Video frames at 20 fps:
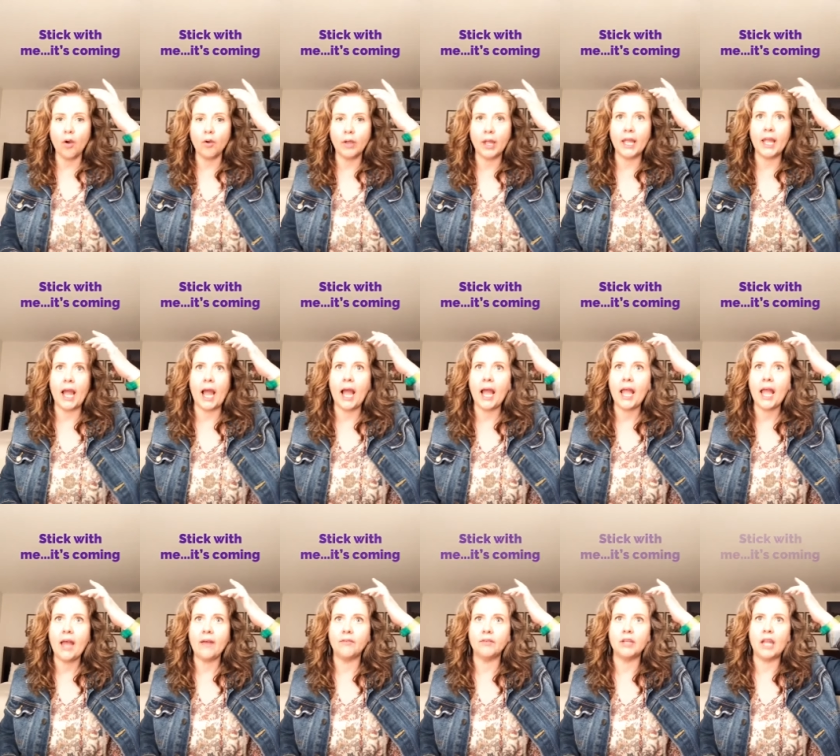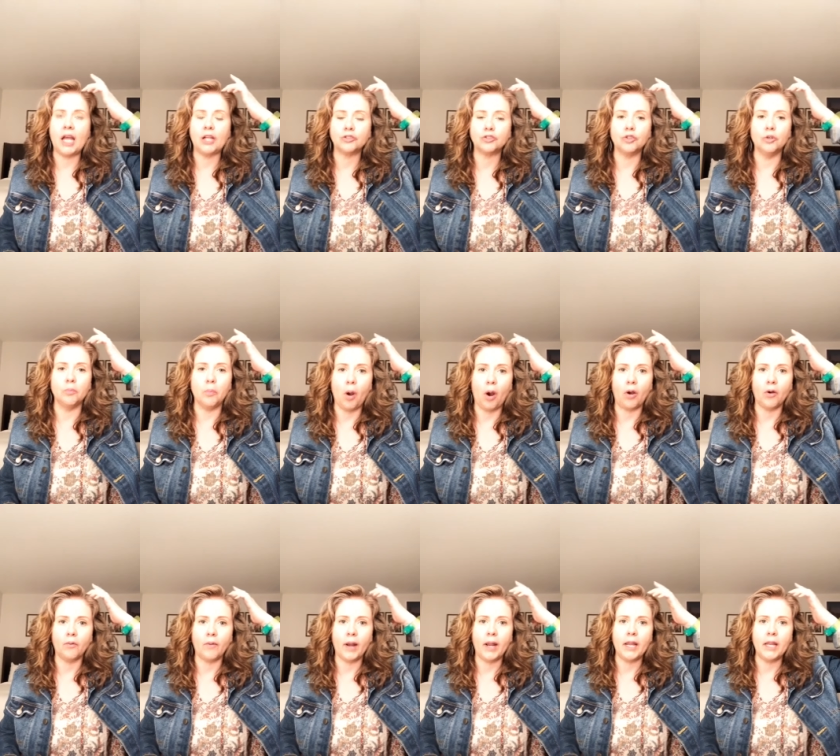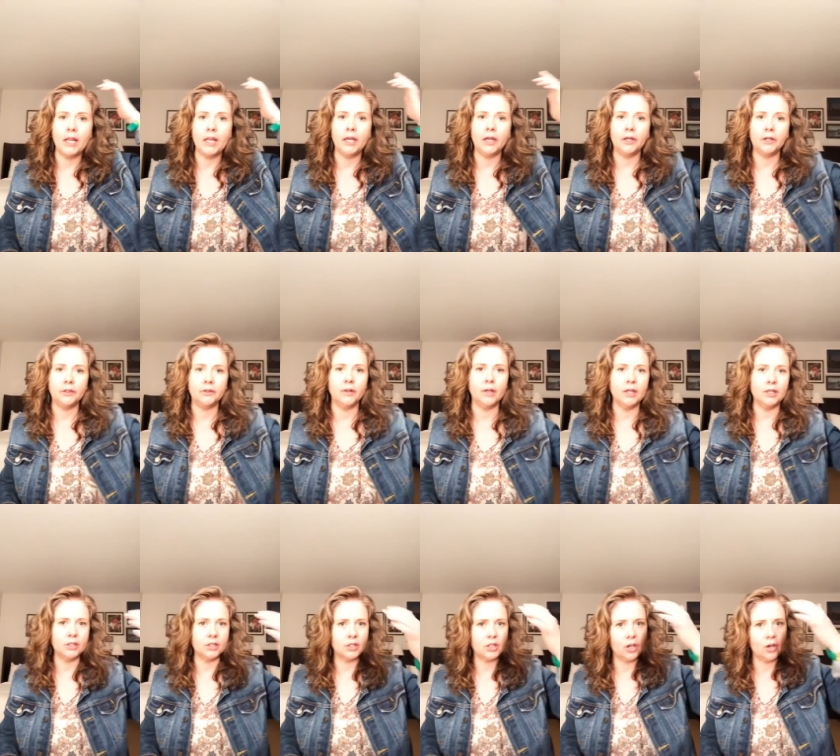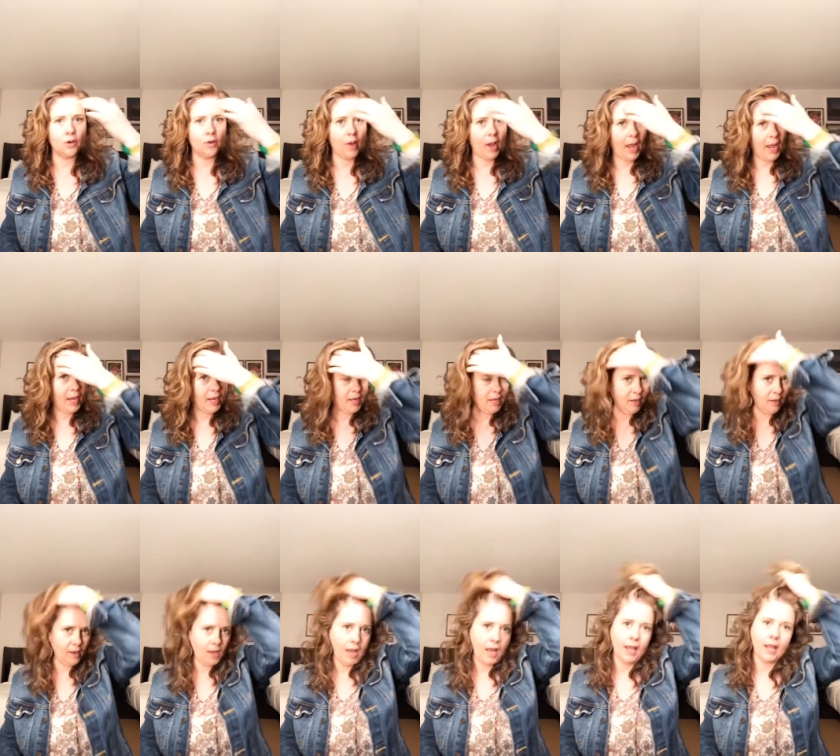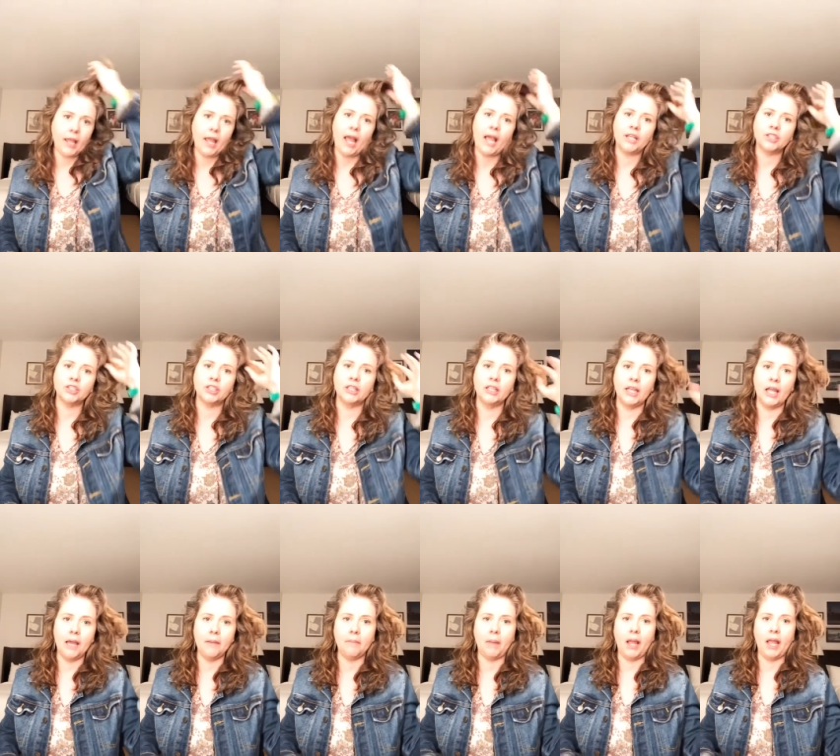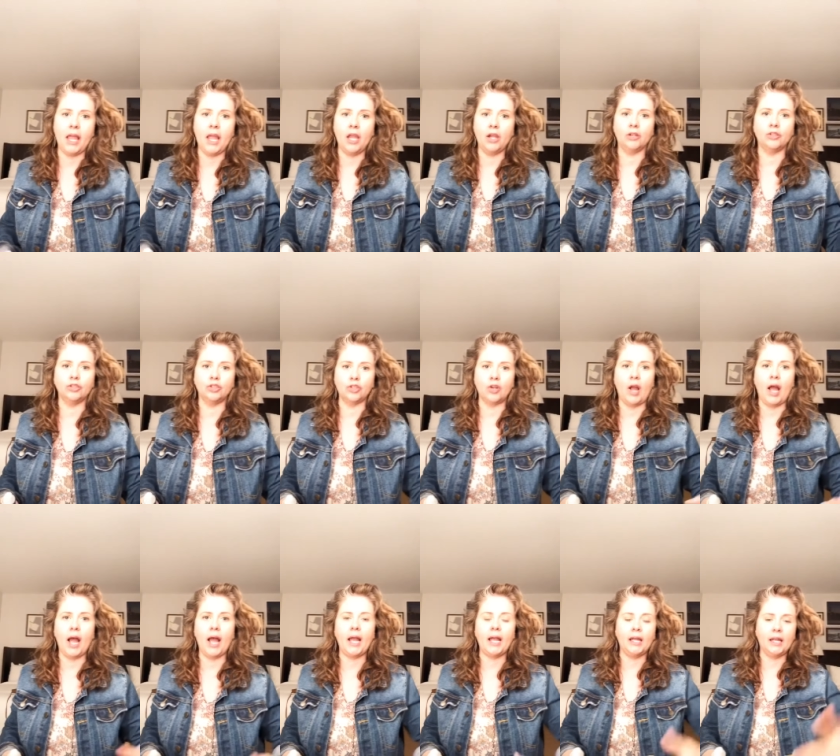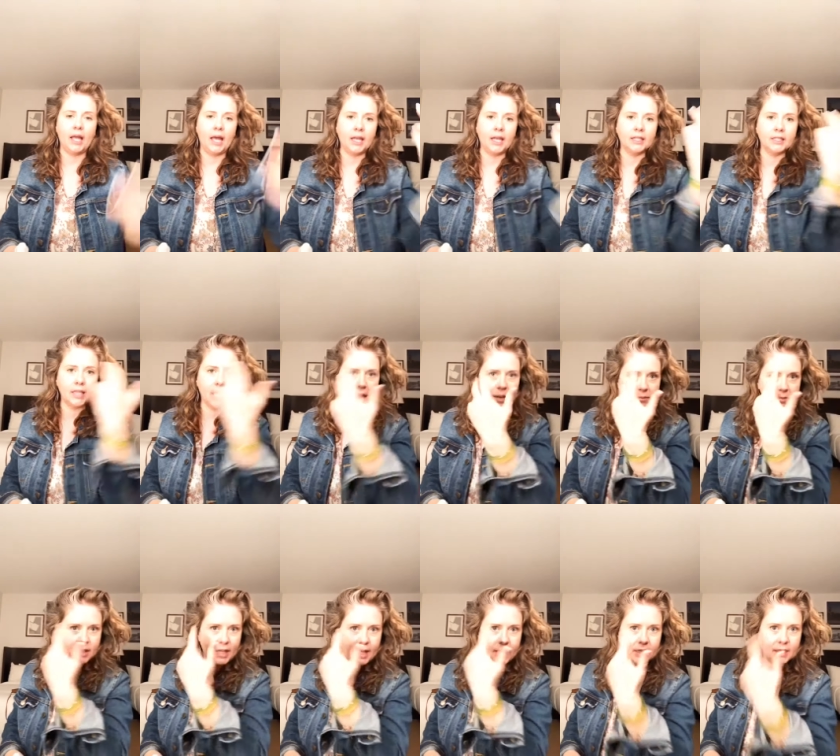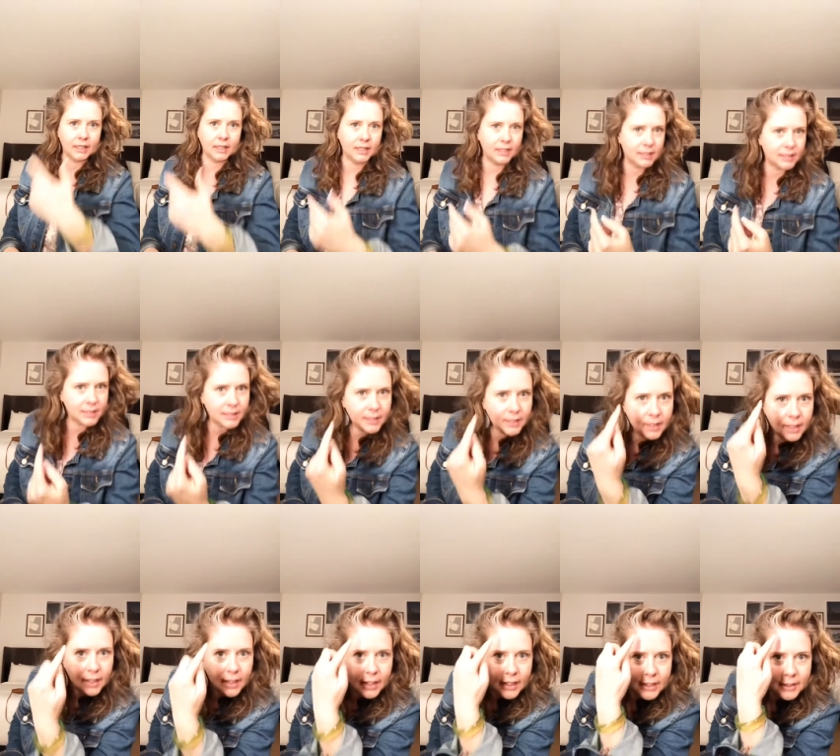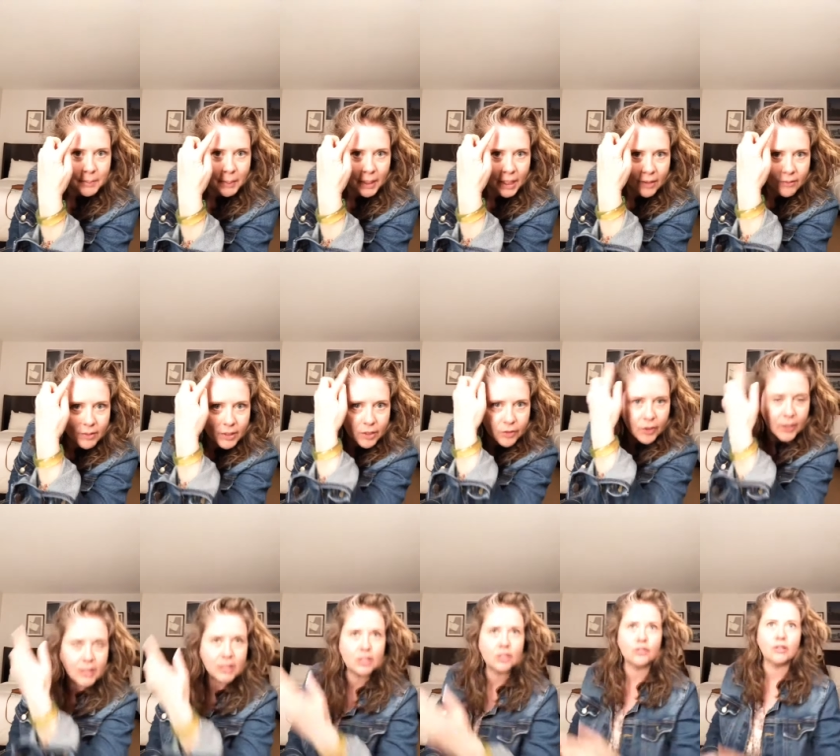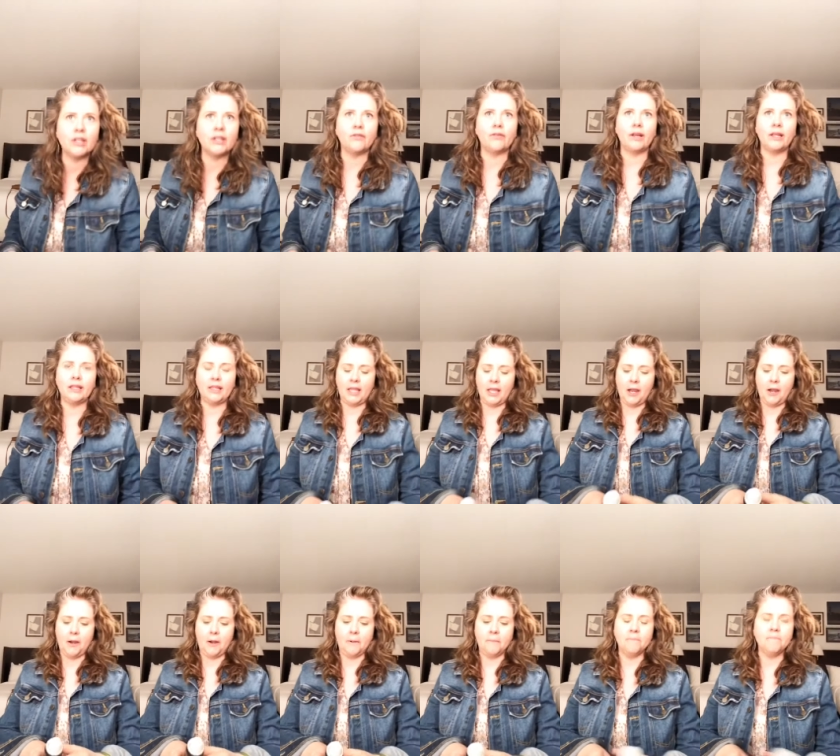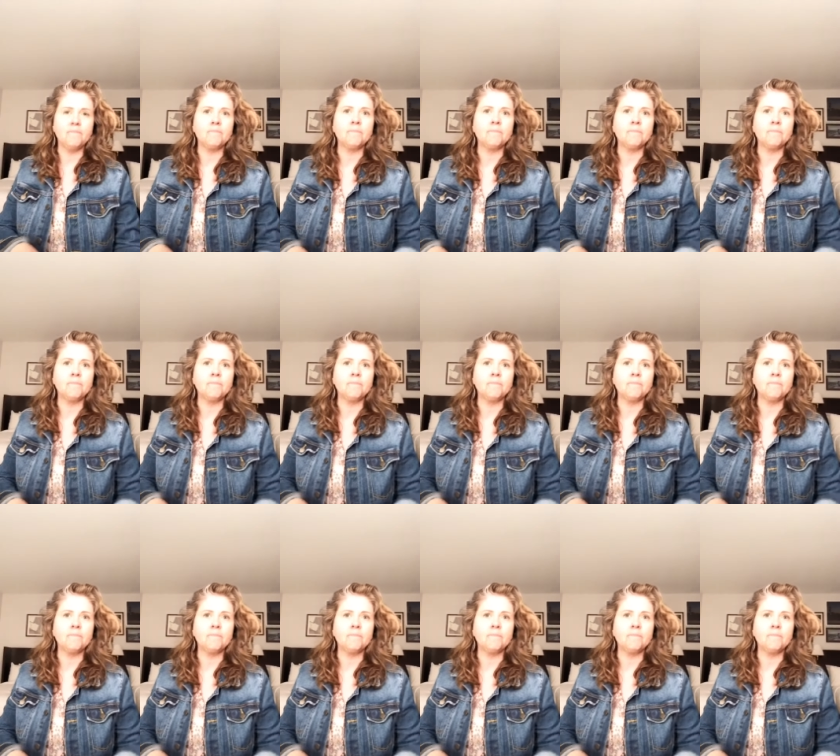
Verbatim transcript: okay, I have a natural part right here. And so I, I actually let my hair dry a lot of times like this. It's my lovely gray streak right there.